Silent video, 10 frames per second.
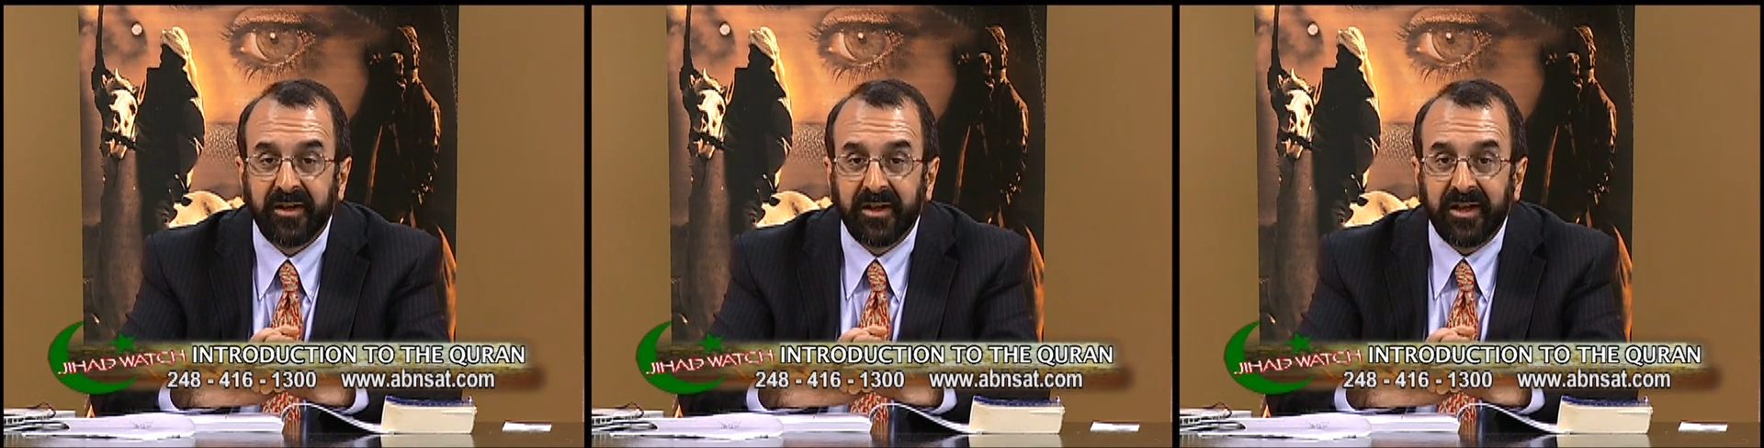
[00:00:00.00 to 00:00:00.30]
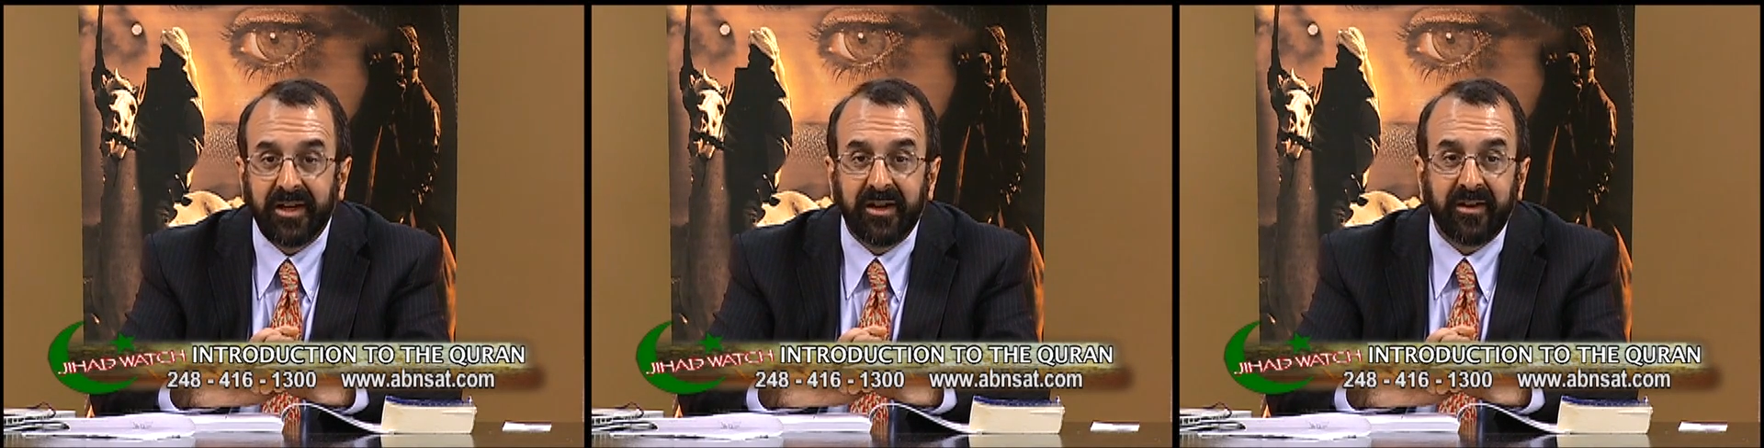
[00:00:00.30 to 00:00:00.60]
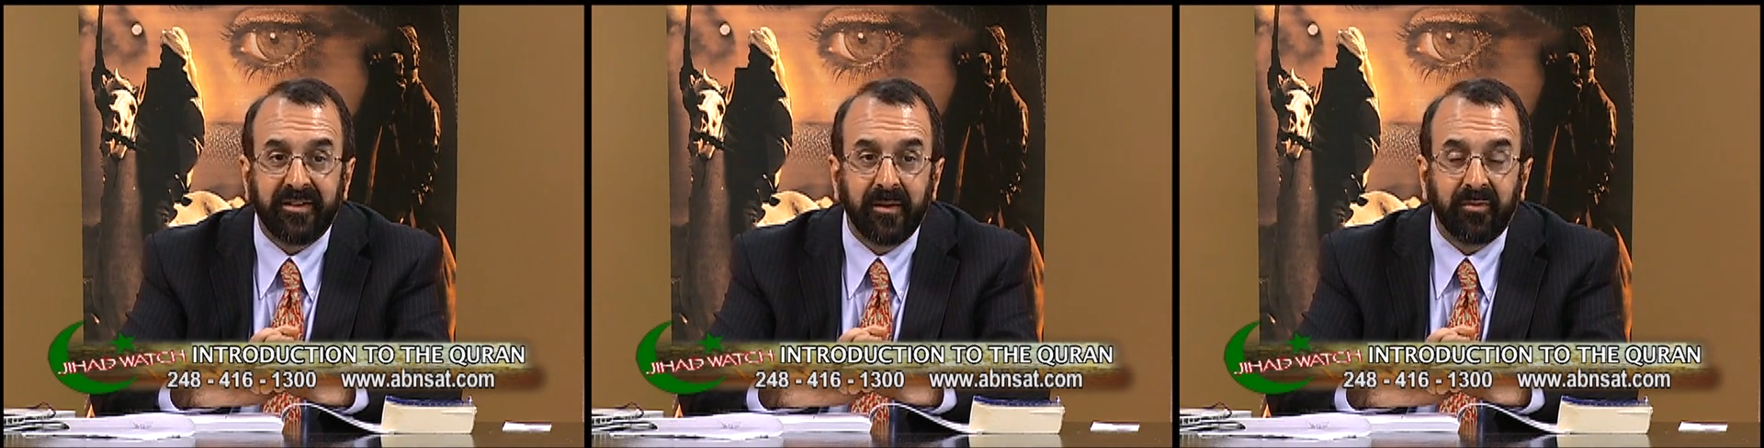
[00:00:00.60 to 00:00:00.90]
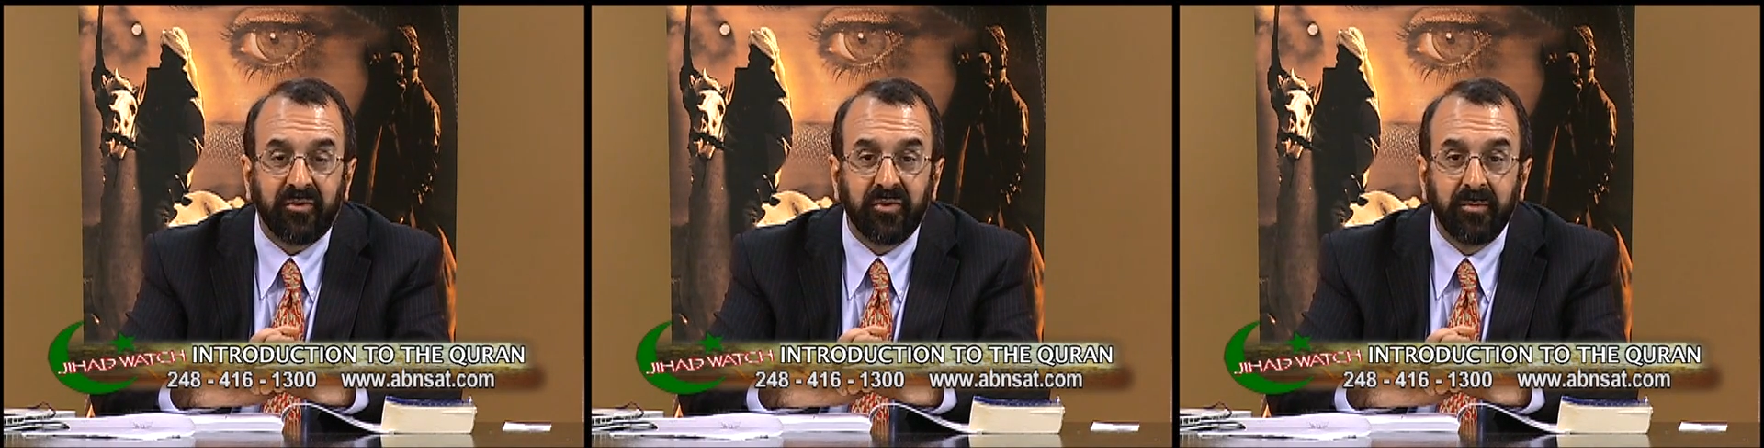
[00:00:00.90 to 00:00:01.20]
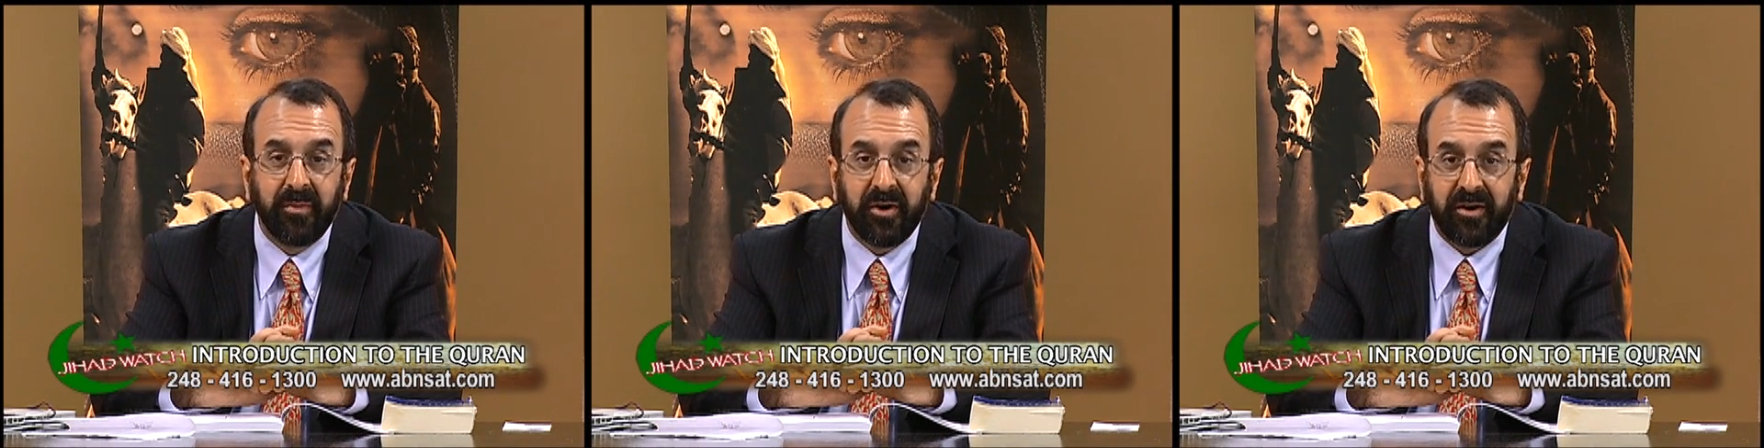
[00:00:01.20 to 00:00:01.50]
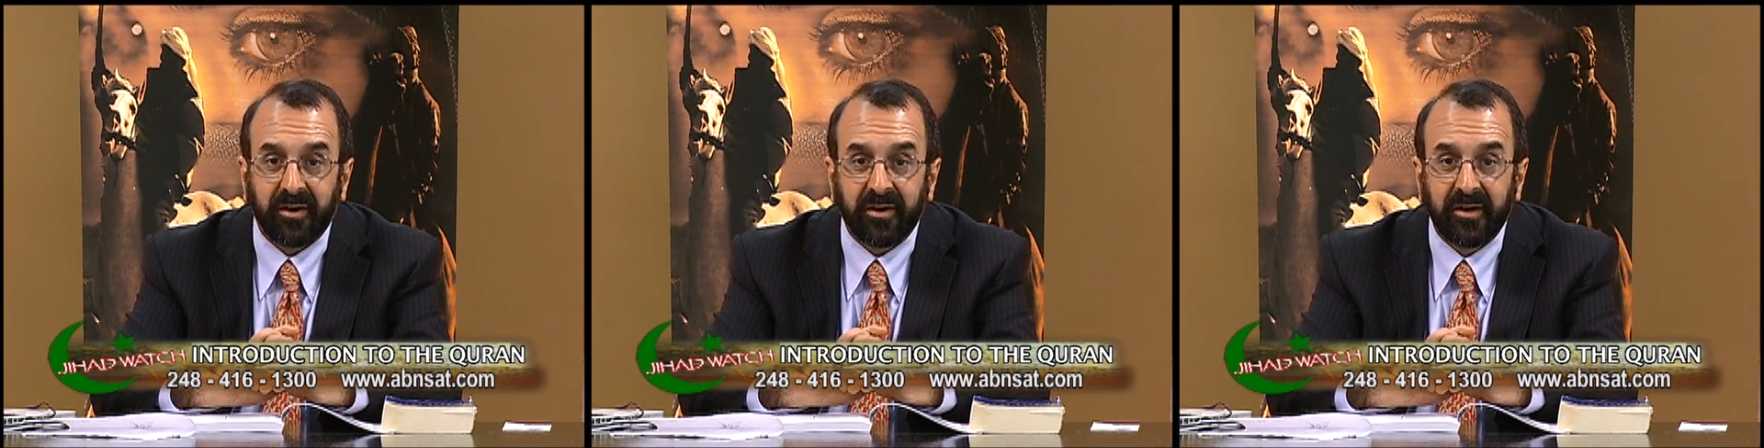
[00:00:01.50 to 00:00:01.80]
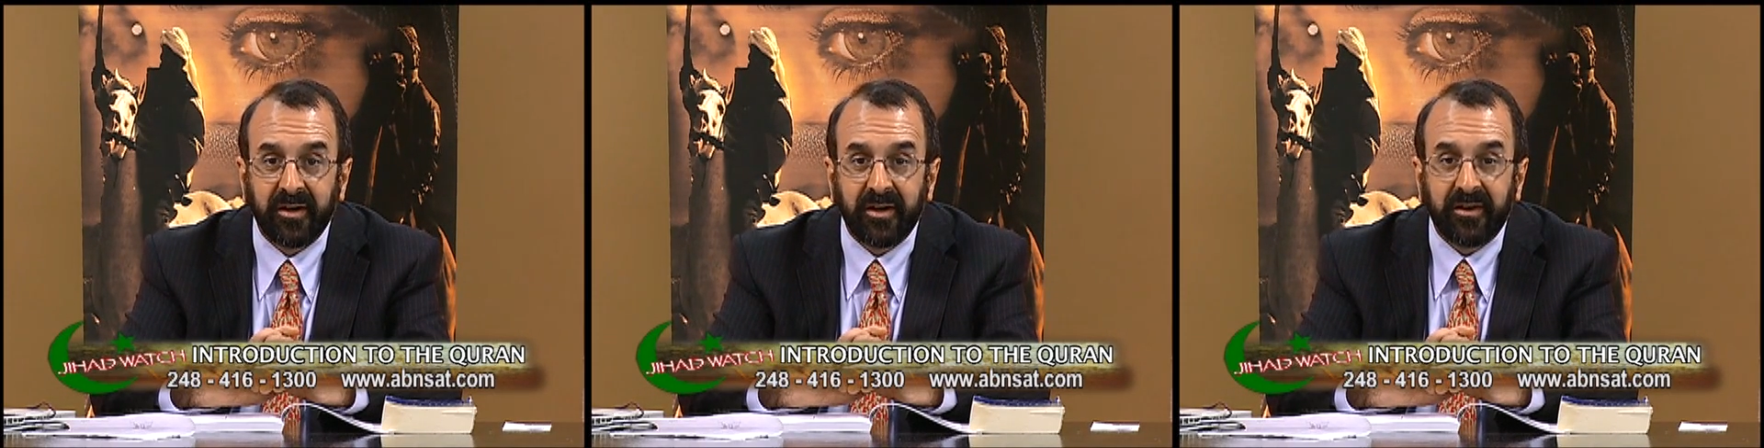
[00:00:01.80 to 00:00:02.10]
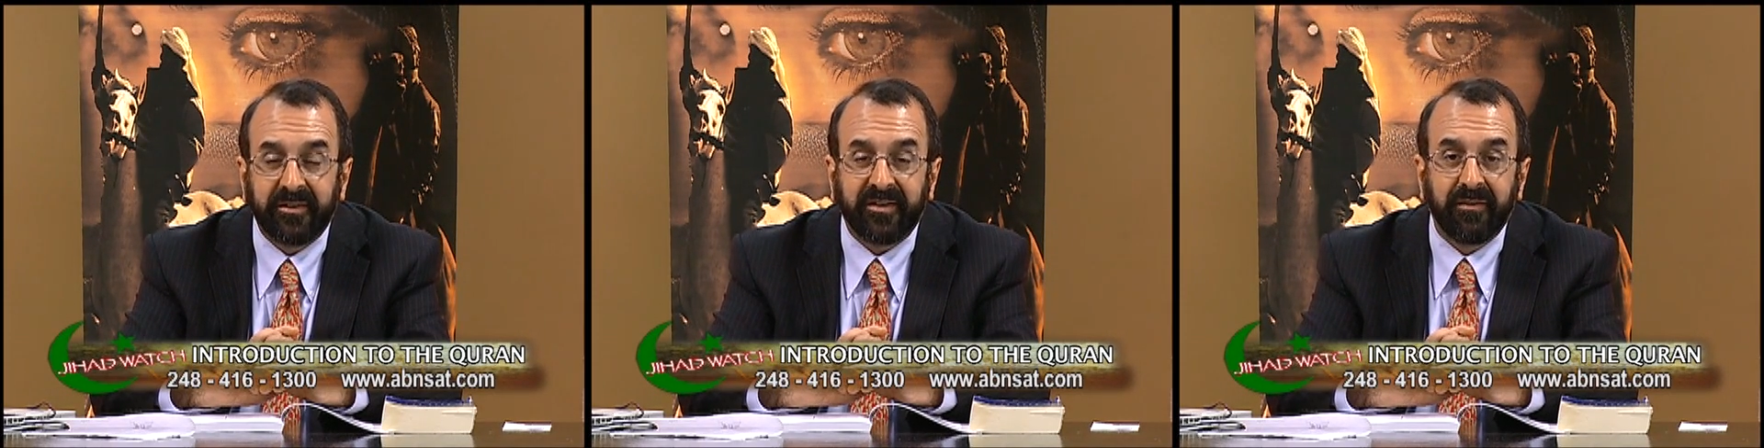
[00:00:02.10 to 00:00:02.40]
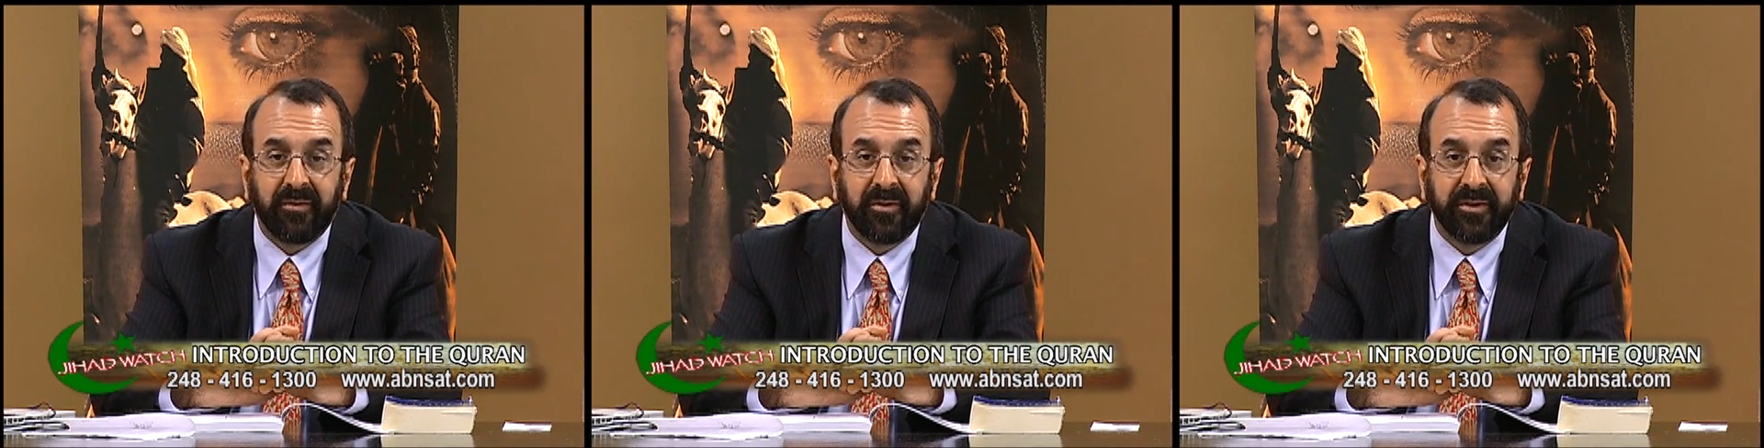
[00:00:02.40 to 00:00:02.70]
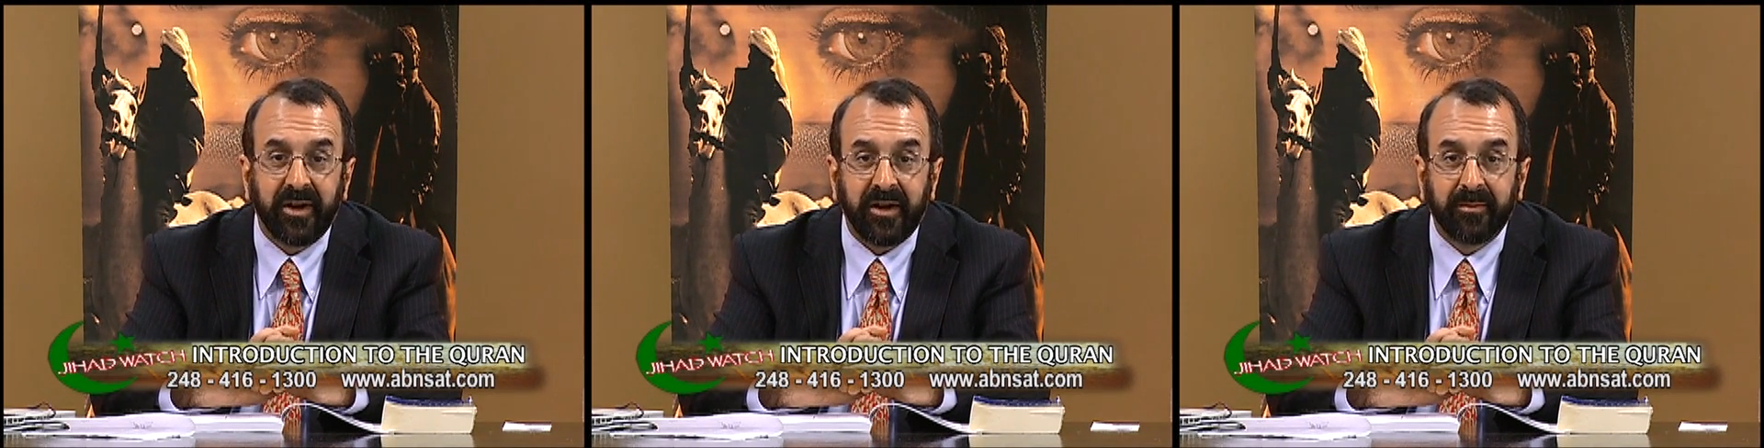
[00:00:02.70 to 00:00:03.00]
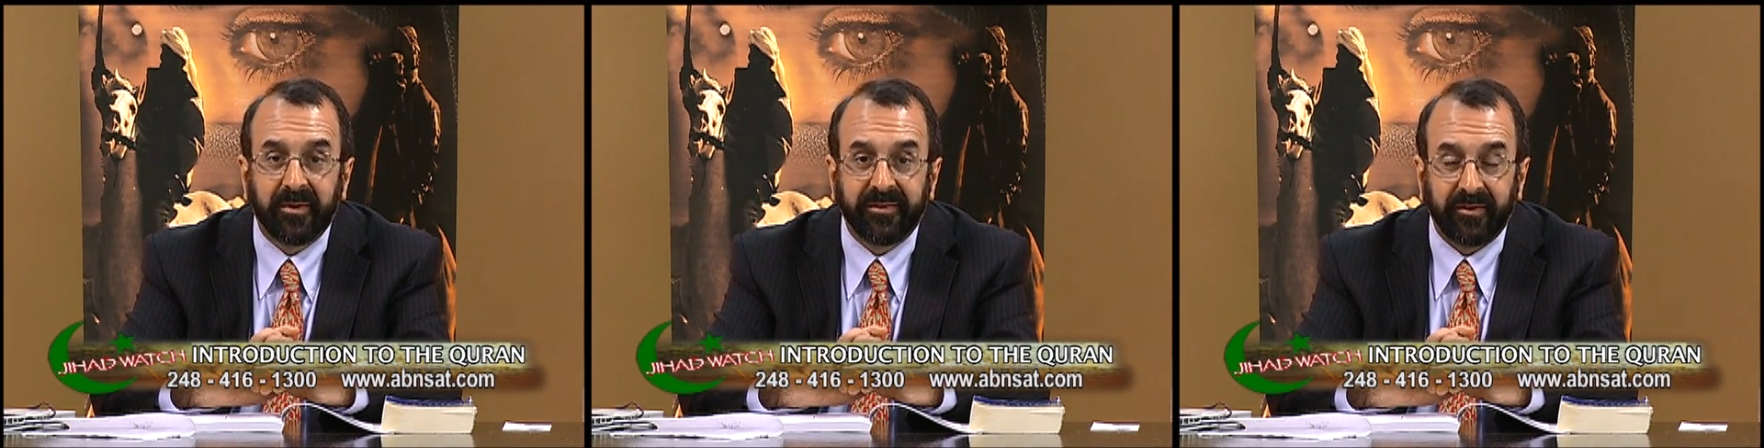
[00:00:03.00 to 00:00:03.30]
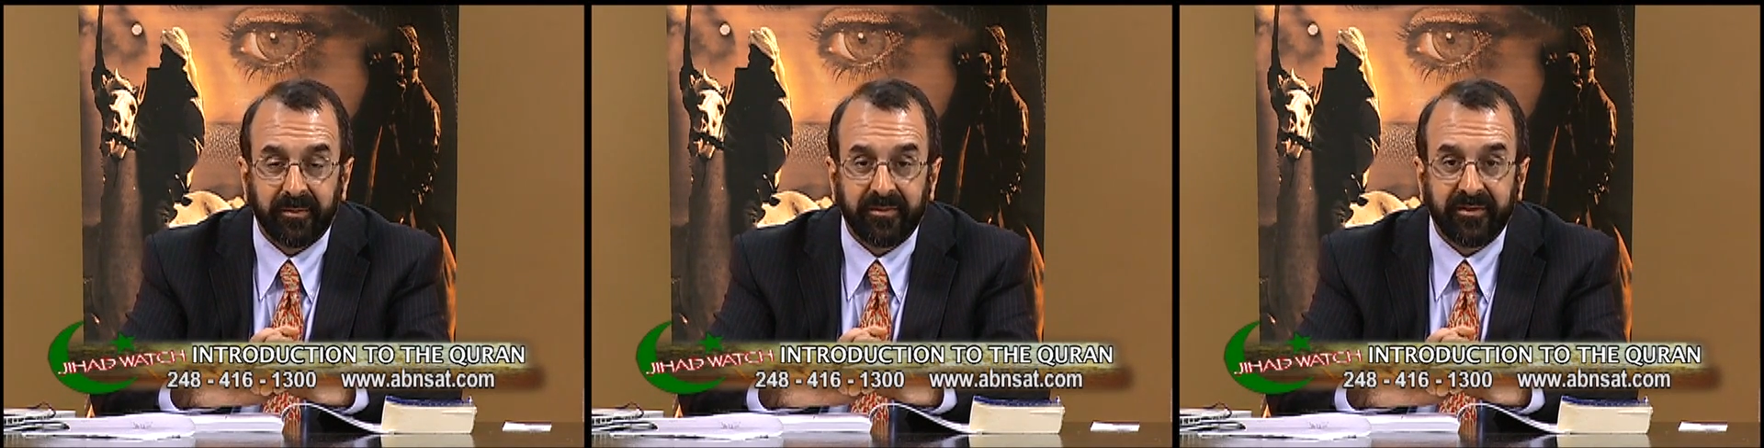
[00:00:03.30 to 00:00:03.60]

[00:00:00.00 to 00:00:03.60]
in an attempt to murder several non-Muslims.